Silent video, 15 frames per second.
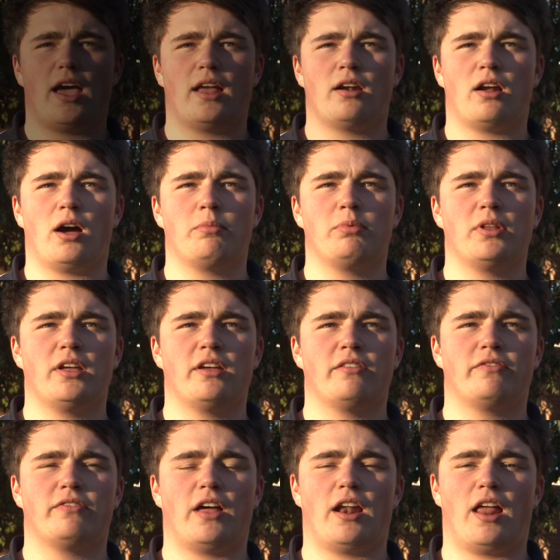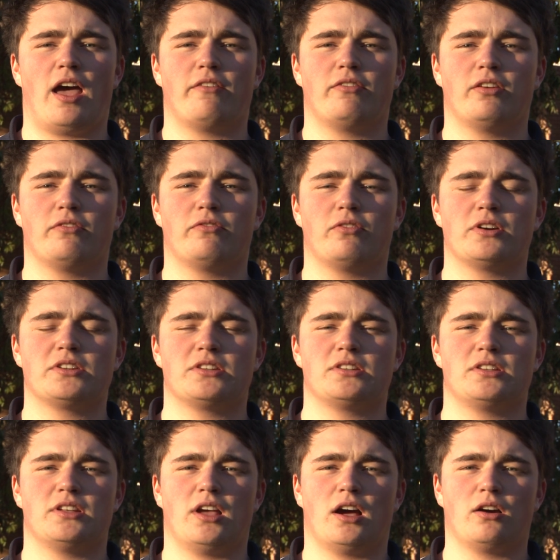And I believe that having a voice
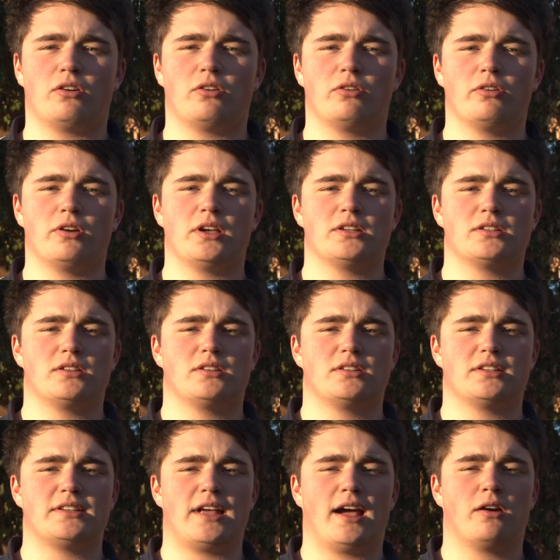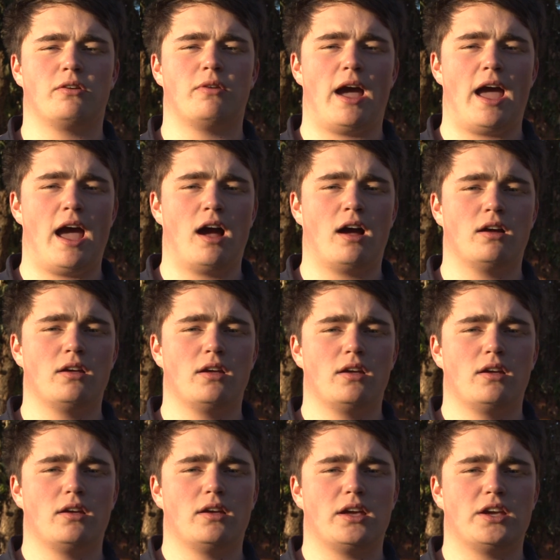as a young Koorie is to tackle our
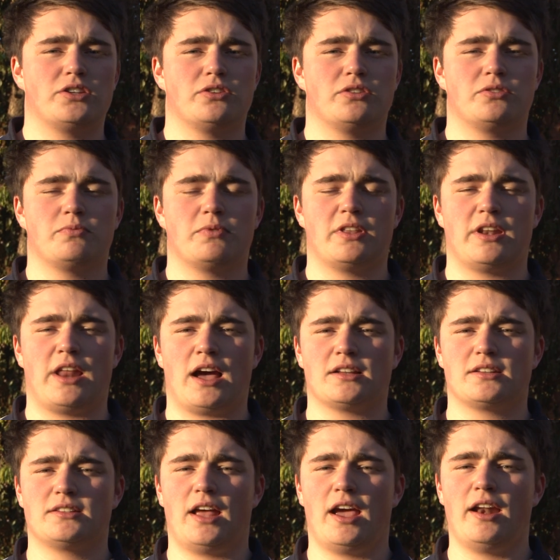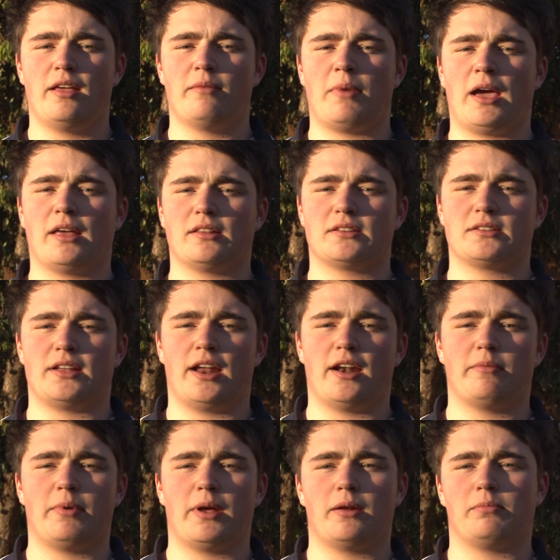issues within our state and make the state
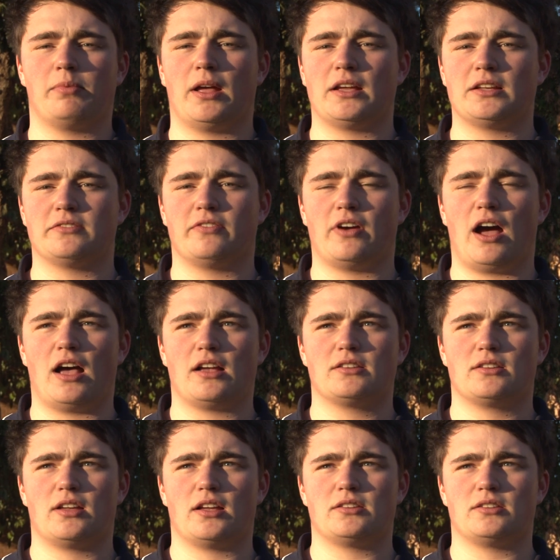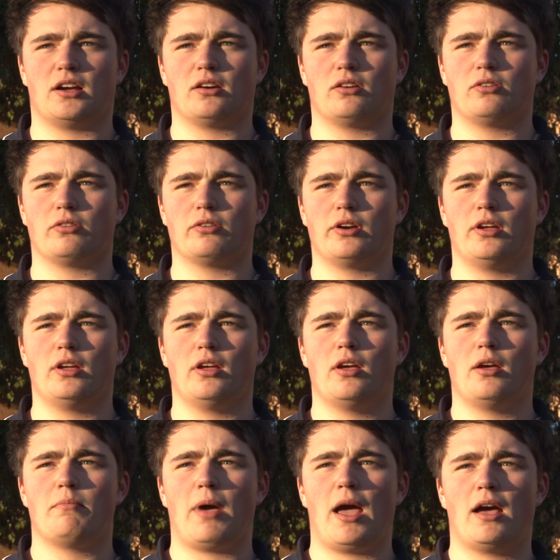a better place for us as young Koorie
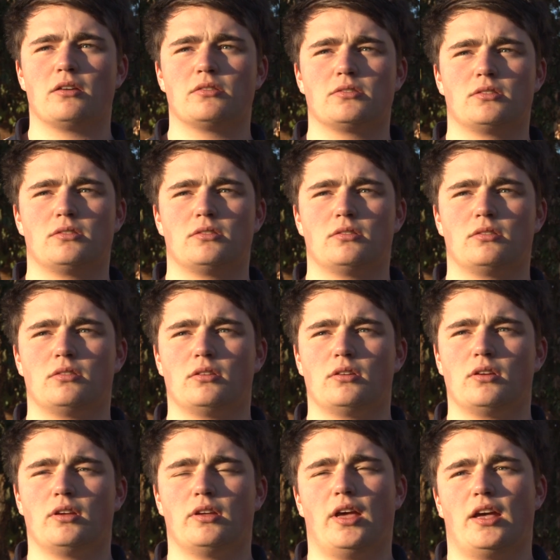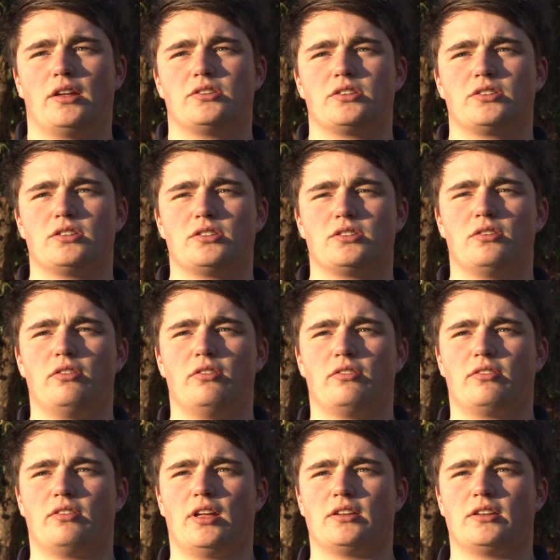males and, yeah, just as youth.